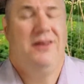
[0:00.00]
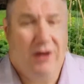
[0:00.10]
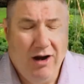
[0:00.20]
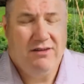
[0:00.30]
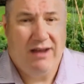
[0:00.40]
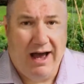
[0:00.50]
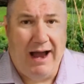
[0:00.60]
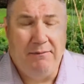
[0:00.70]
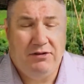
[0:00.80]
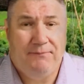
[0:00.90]
There are
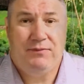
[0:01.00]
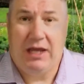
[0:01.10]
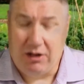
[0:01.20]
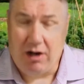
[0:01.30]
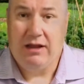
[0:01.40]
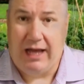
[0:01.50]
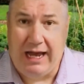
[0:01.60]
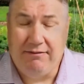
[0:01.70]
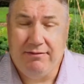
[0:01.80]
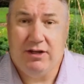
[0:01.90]
times in our
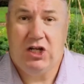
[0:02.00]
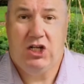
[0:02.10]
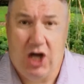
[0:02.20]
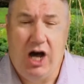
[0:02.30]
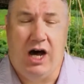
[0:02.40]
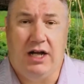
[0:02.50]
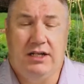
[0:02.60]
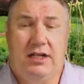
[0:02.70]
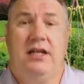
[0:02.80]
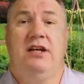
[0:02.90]
life,
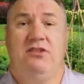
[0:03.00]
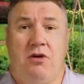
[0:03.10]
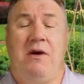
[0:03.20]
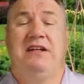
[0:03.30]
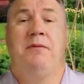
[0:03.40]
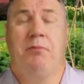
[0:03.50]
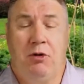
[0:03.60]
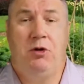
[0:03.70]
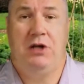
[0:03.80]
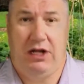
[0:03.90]
God is going to
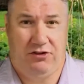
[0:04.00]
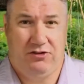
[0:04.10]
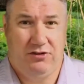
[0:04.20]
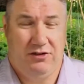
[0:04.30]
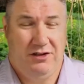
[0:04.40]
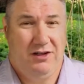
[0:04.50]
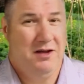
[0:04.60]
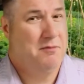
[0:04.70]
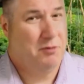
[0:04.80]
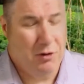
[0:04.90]
prune us.
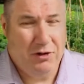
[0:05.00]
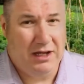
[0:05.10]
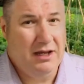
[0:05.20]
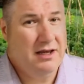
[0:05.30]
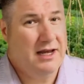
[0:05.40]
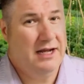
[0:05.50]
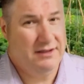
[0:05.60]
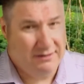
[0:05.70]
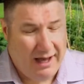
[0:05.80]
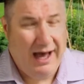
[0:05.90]
Pruning
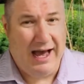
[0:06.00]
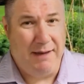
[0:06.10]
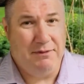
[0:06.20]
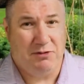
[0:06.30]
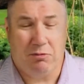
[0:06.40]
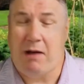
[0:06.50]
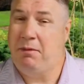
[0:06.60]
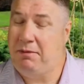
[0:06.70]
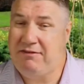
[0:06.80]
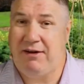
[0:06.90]
at the time is
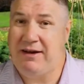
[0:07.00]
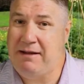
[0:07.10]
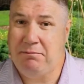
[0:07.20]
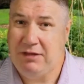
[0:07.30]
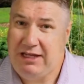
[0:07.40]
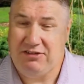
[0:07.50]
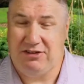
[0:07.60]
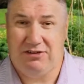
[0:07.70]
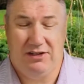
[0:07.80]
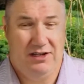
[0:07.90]
probably very
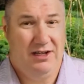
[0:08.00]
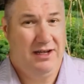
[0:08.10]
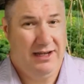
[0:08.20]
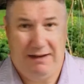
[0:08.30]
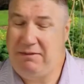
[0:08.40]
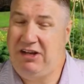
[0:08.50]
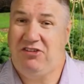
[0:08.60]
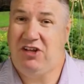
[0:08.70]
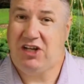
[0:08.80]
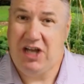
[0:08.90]
unpleasant. It
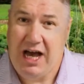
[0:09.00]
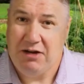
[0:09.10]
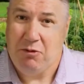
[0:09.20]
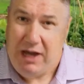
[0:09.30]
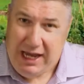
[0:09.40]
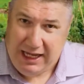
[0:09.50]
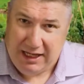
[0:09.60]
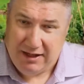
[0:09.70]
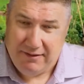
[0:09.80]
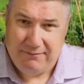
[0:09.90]
means to cut away.